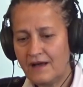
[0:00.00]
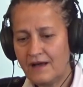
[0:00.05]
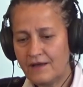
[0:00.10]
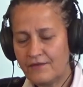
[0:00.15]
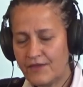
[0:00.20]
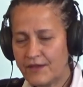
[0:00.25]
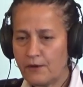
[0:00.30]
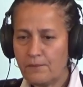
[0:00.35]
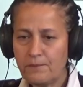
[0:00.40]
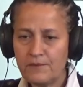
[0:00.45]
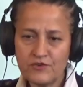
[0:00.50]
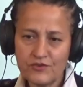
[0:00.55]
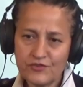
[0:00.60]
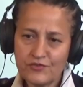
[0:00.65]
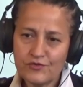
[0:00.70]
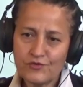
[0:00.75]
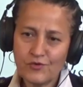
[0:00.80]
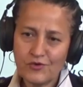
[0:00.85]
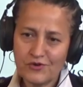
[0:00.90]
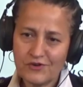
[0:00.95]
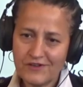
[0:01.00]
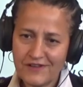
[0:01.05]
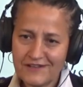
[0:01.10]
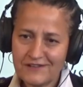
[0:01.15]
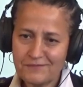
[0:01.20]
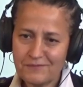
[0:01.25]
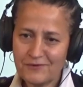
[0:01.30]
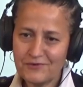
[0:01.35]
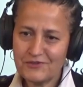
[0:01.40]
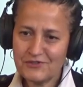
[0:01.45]
They opened a store in
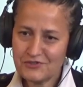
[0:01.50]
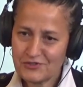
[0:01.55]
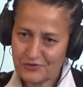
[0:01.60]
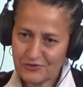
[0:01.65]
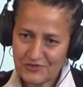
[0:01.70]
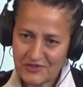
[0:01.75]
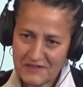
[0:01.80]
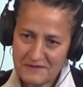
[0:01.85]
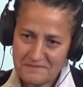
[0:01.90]
Glassboro, New Jersey,